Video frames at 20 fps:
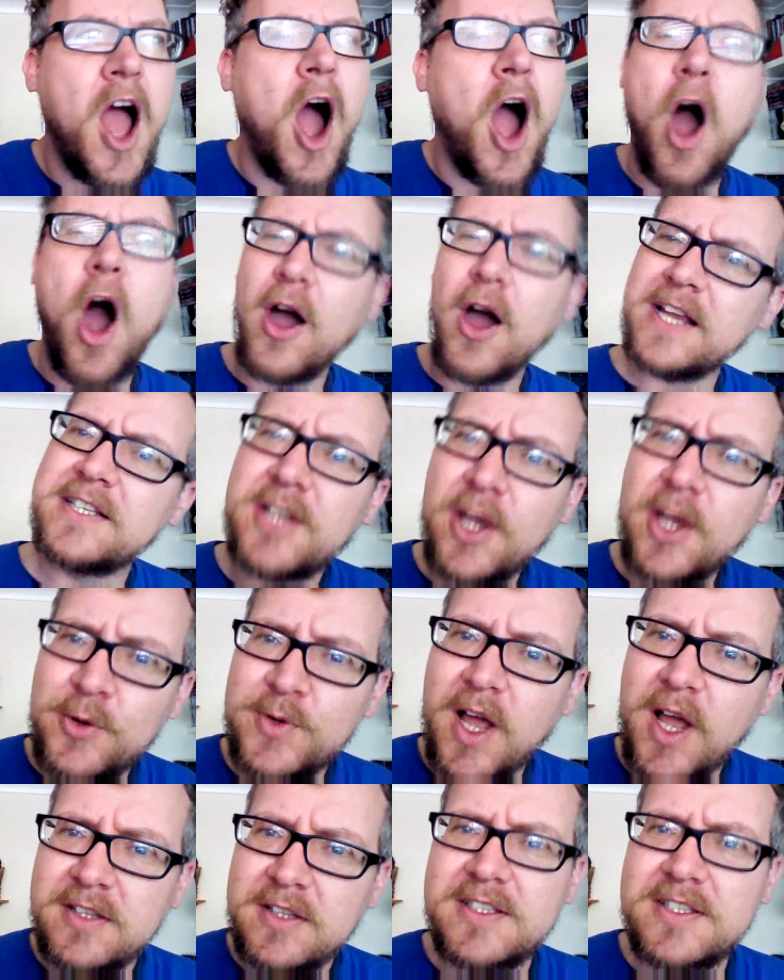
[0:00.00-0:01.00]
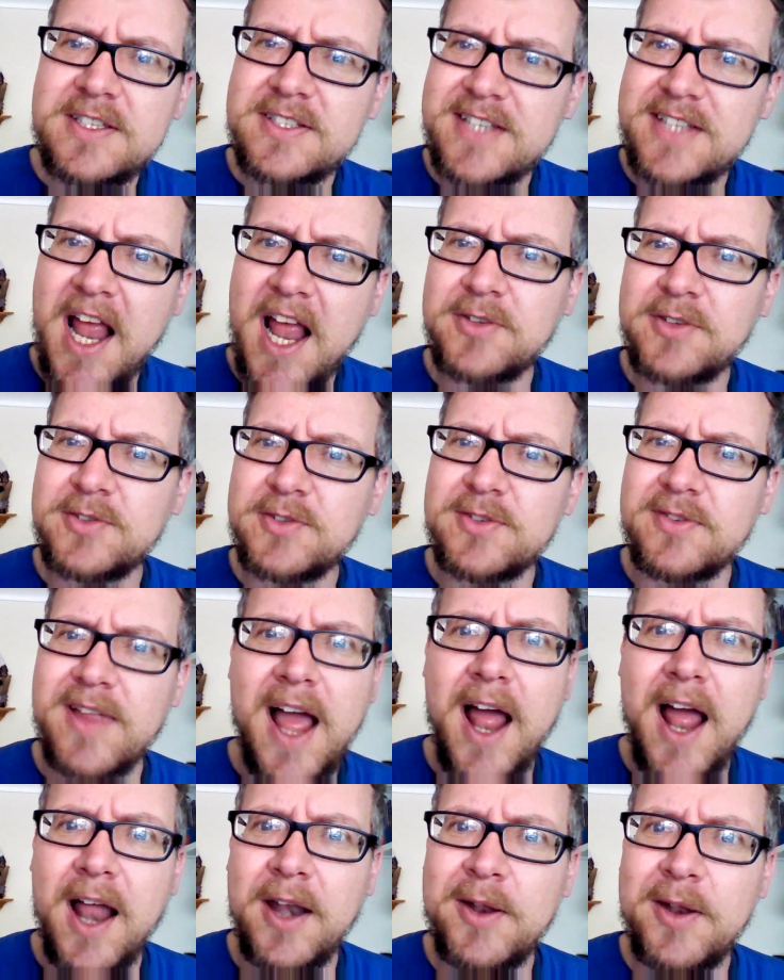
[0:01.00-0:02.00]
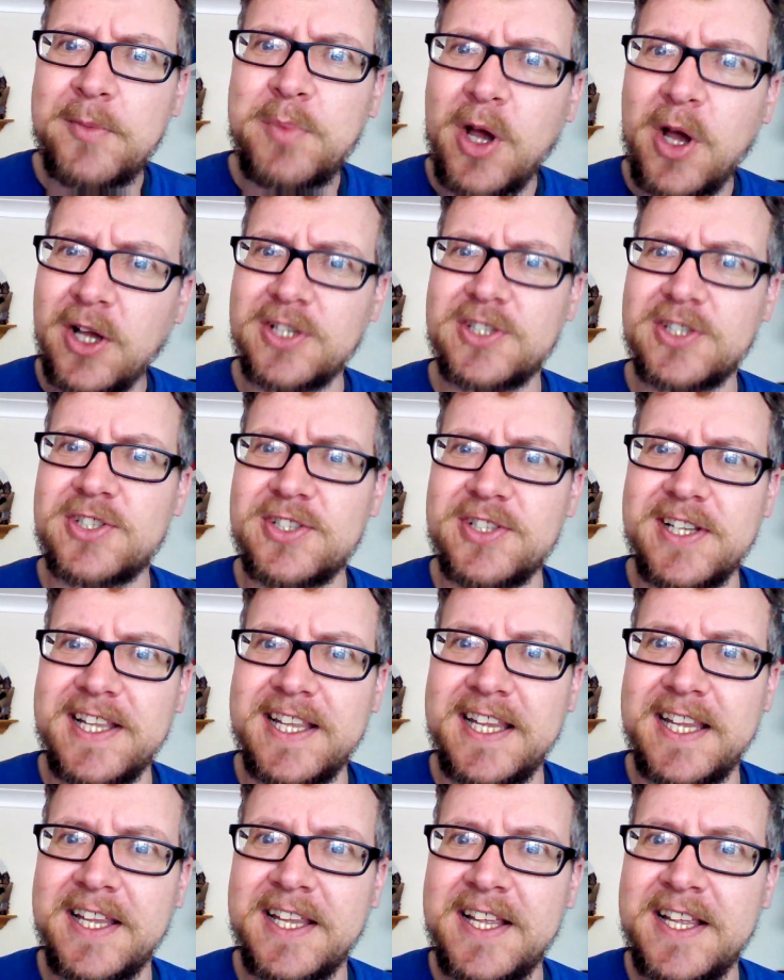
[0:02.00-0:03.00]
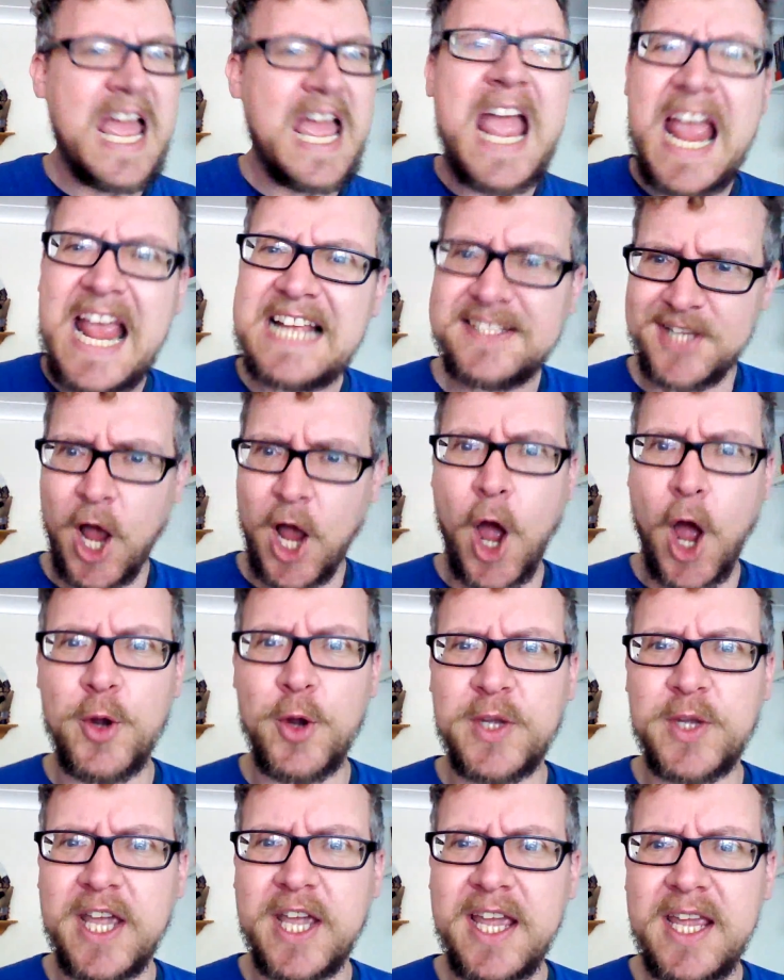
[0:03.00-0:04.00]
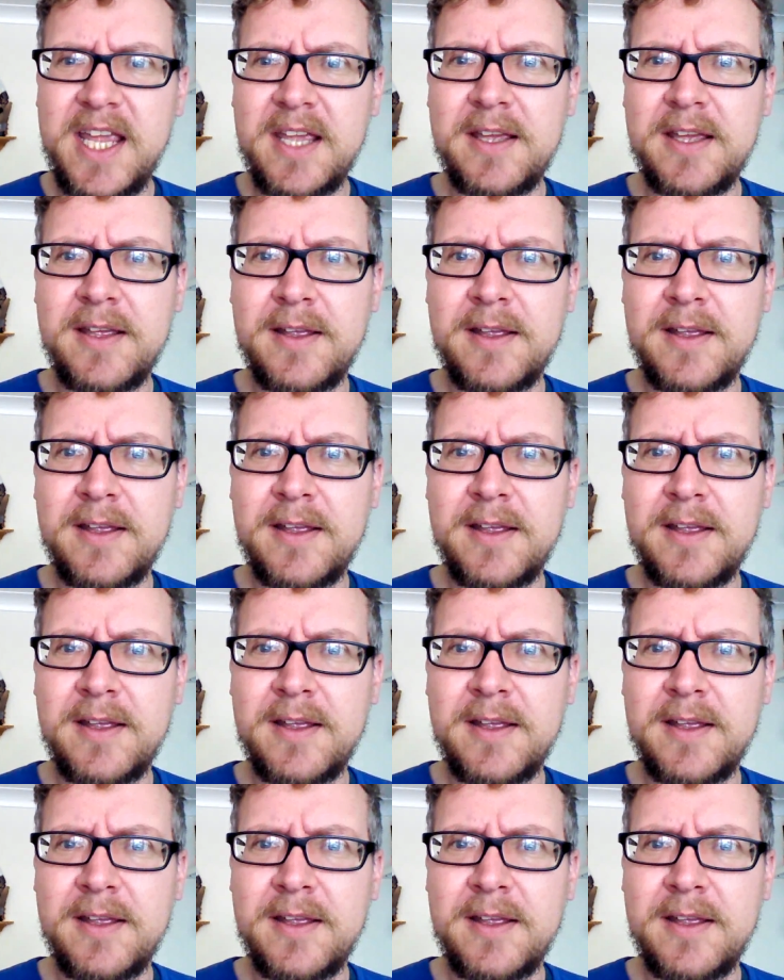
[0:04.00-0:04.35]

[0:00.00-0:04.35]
I don't understand that personally. It's hokey,